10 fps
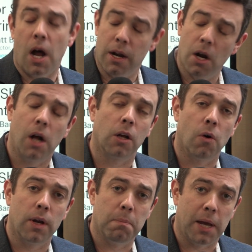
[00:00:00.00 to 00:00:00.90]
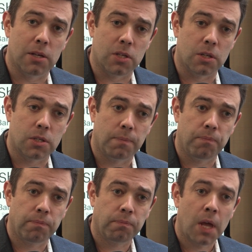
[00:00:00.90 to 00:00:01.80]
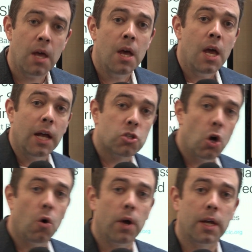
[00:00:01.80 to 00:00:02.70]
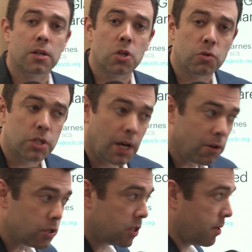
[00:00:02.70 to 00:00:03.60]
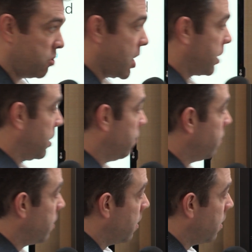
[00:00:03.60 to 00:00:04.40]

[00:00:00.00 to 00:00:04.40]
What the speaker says: on an ongoing basis. And so it is OCLC's objective